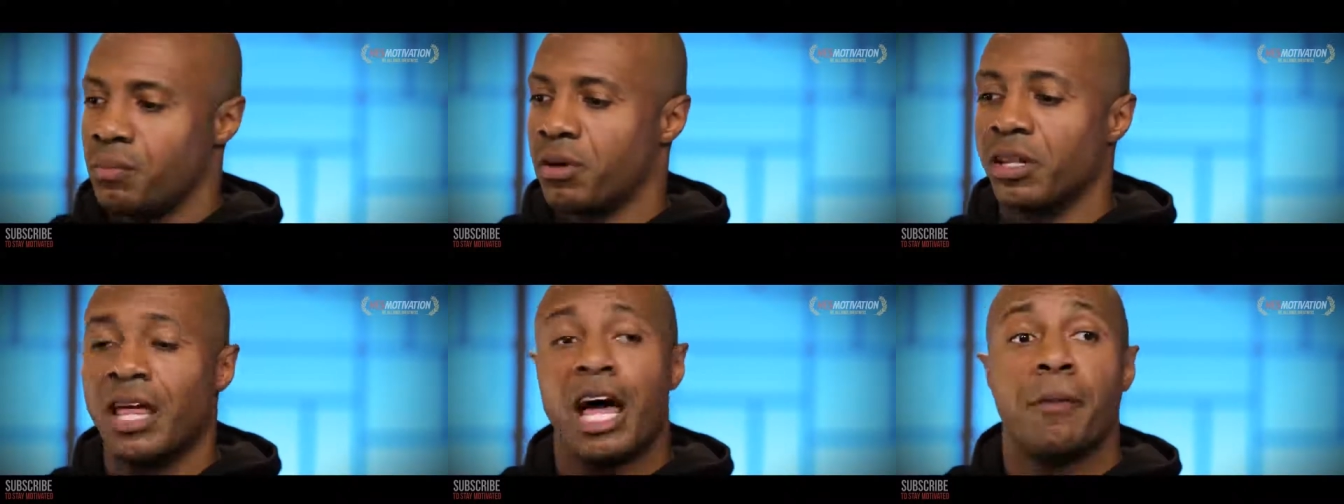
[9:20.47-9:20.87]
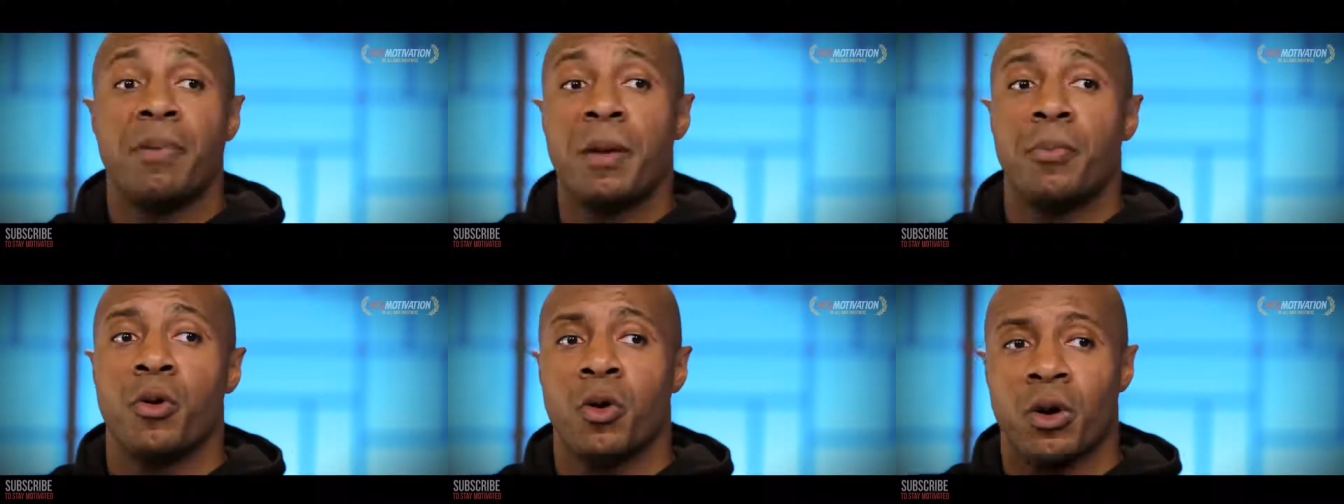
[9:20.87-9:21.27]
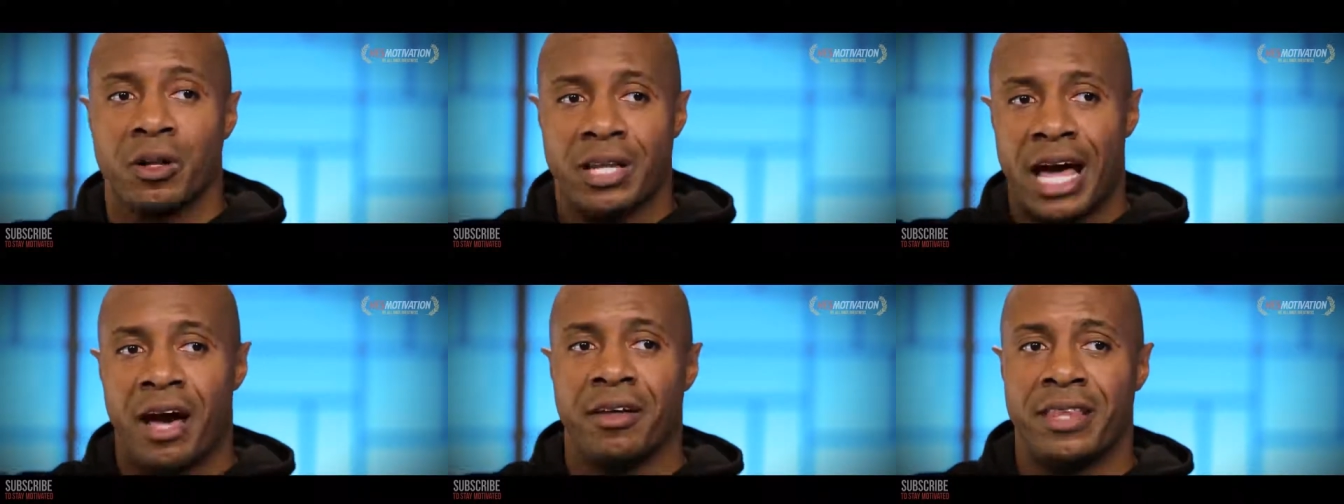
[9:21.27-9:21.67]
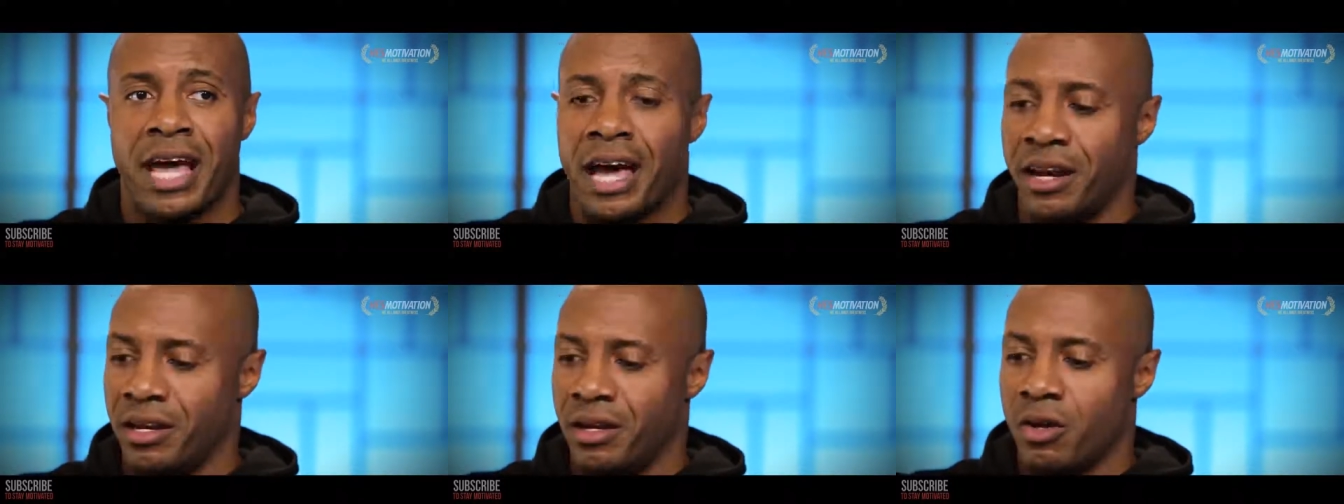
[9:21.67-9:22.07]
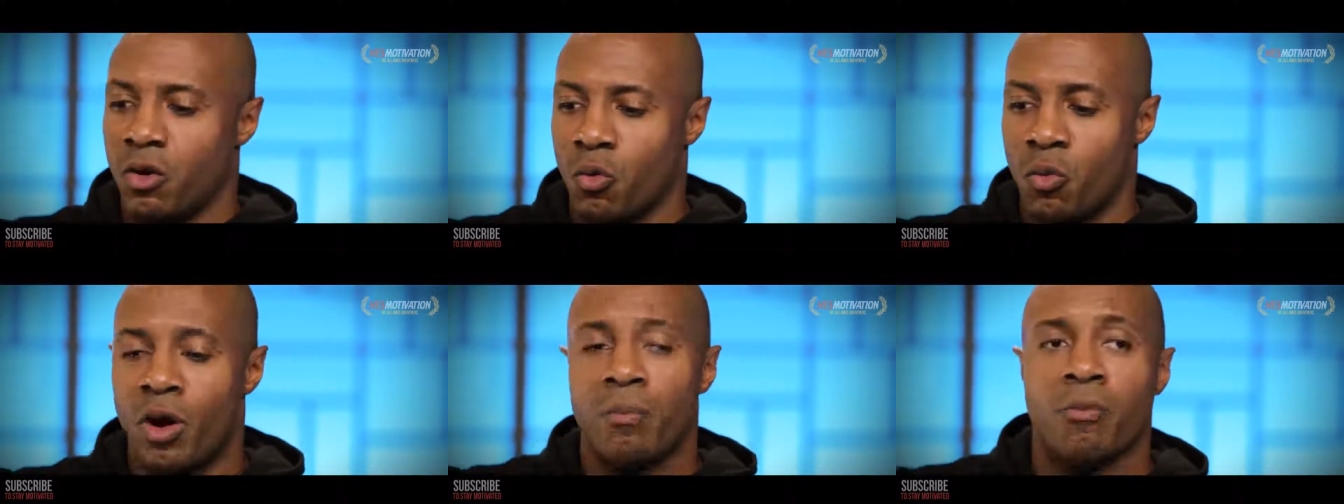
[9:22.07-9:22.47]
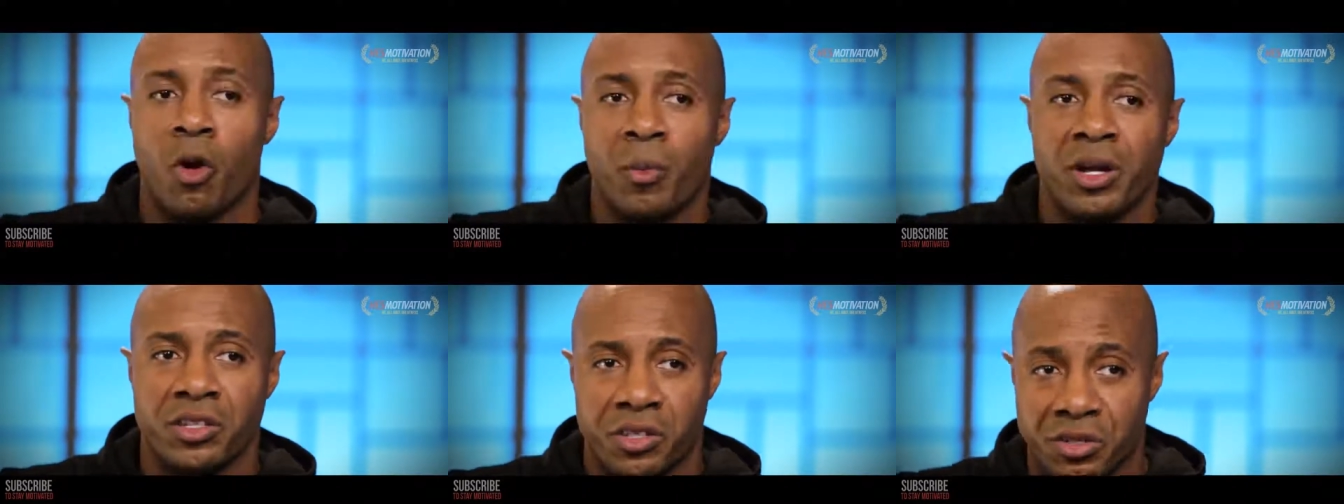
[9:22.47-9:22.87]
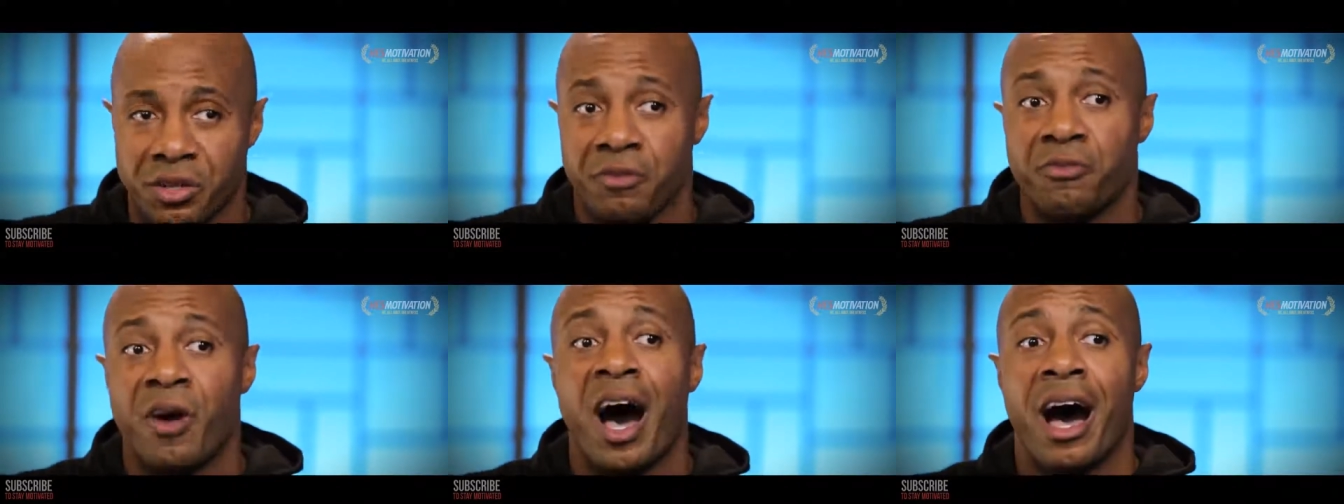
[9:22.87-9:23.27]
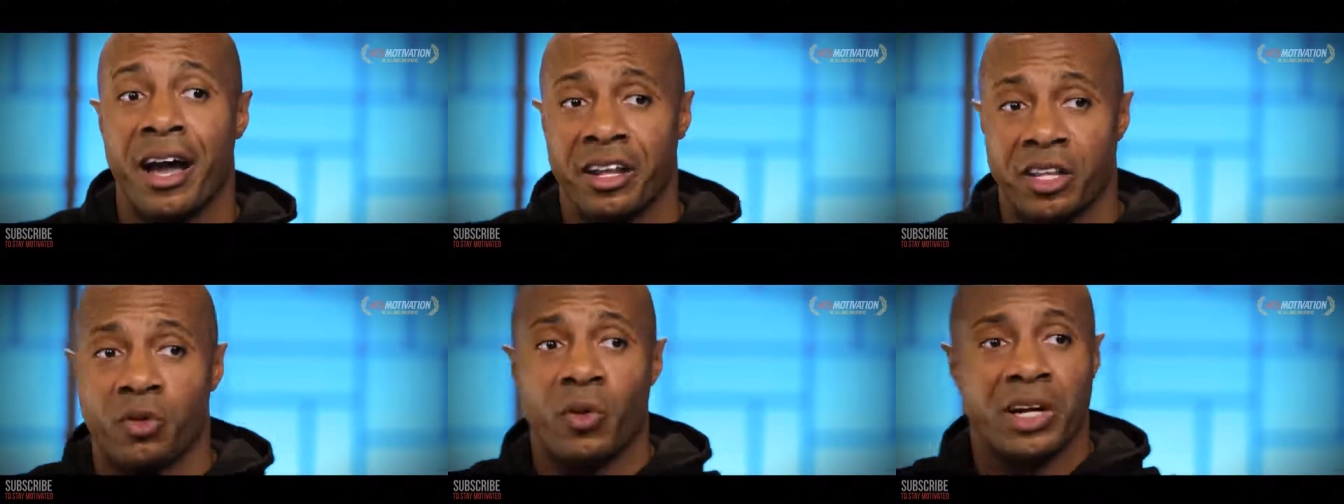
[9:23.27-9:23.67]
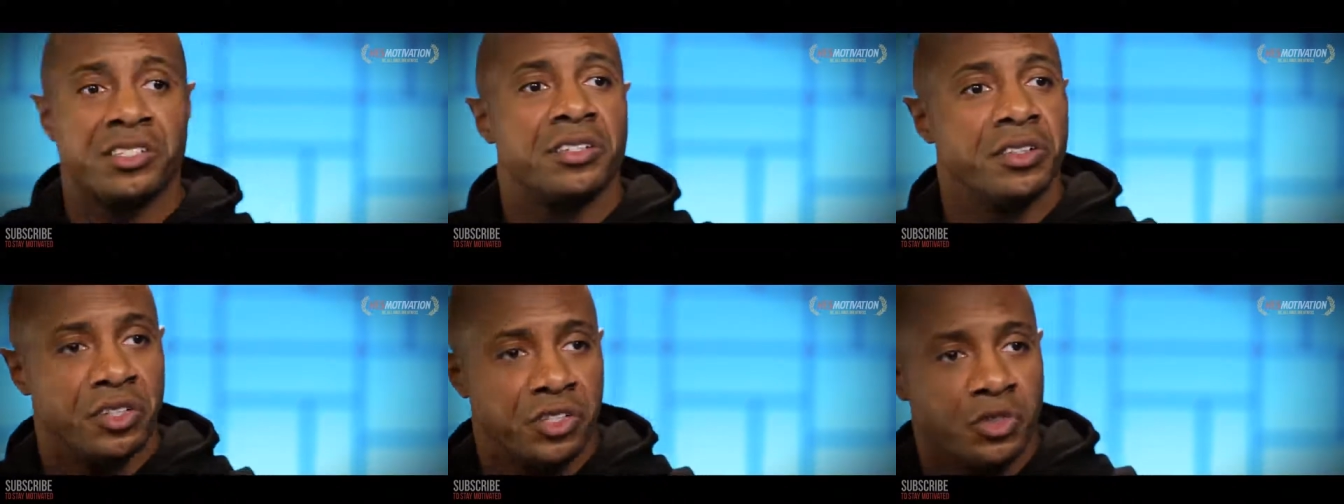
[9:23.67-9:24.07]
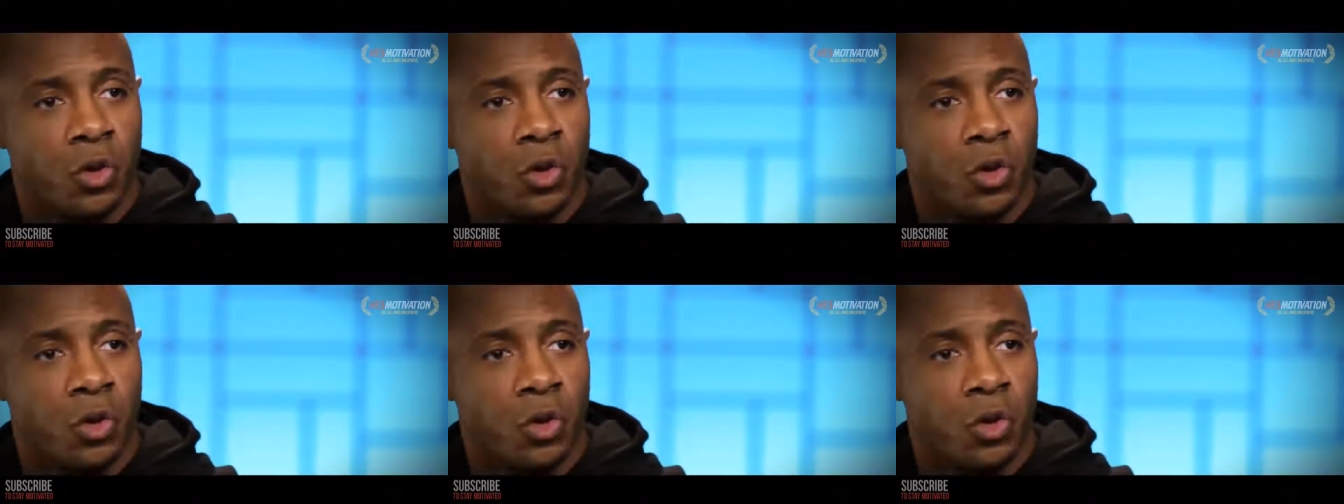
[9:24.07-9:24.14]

But a lot of people allow that one moment to define the rest of the